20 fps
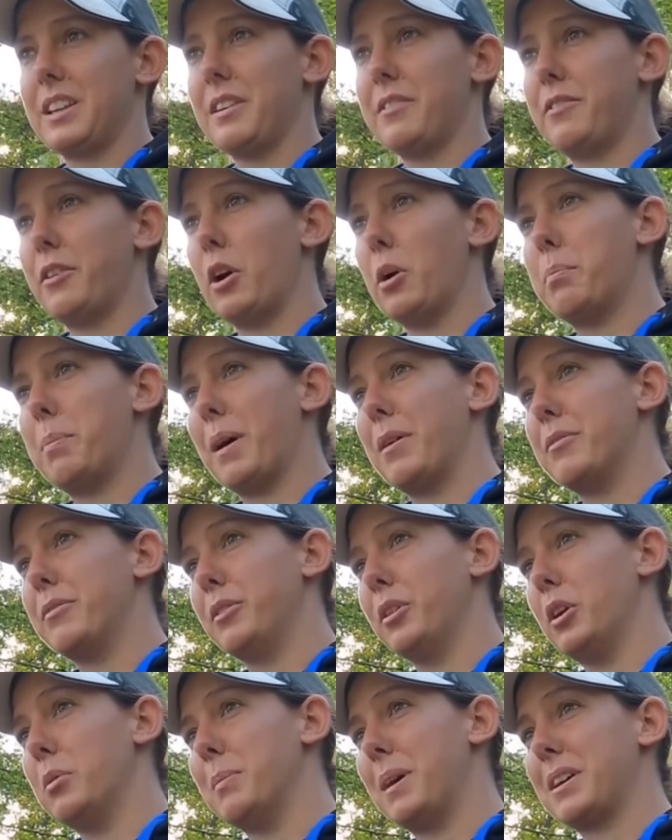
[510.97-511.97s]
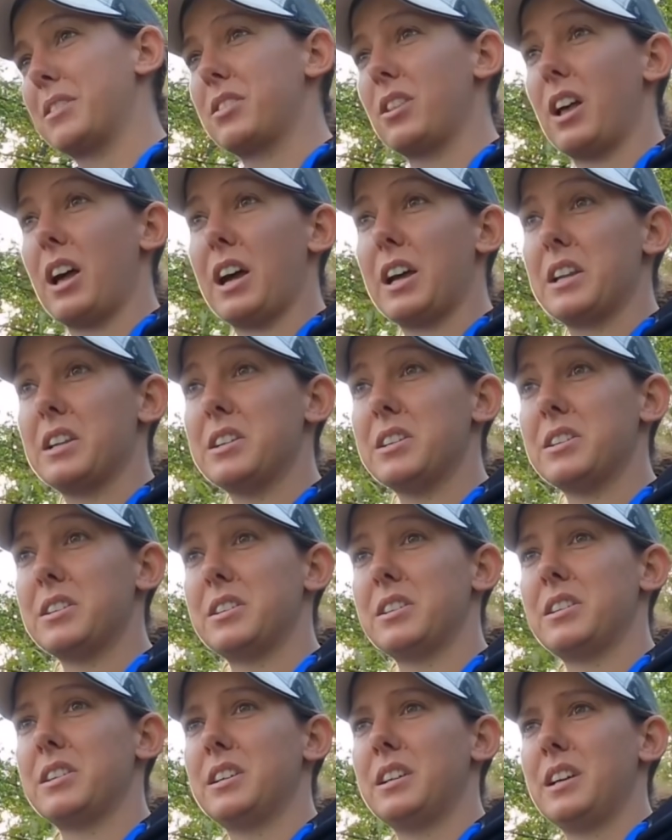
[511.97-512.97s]
yeah, £4 float max line.
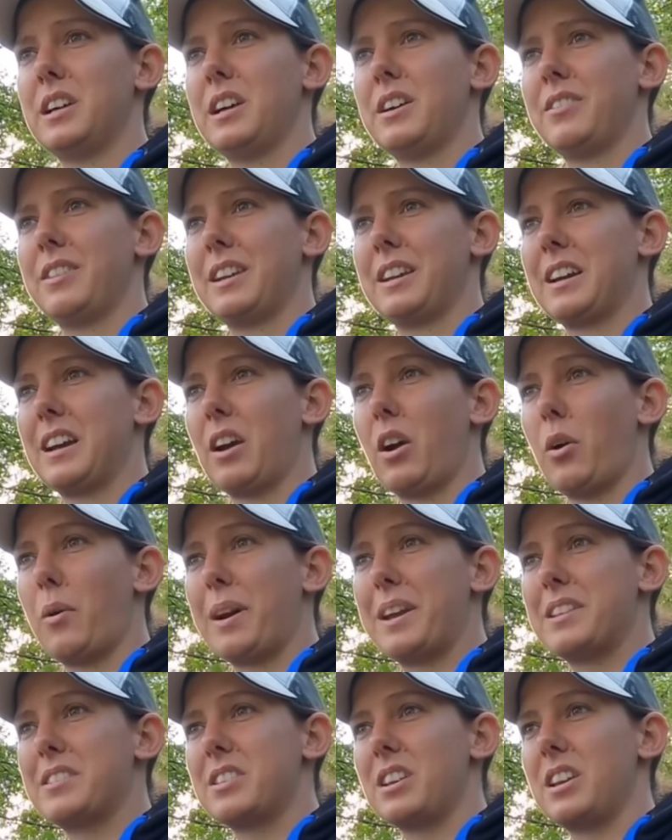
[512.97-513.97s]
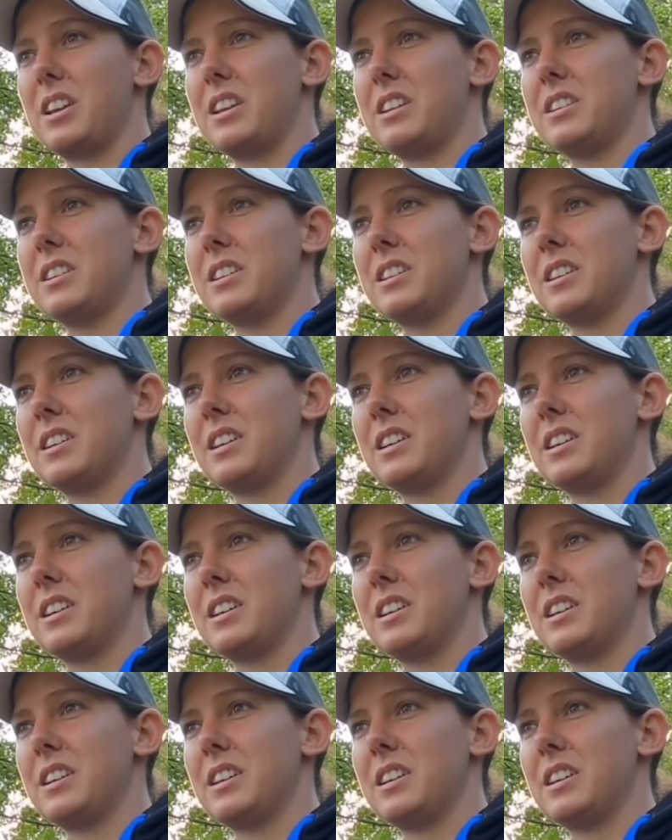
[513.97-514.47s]
I think 018,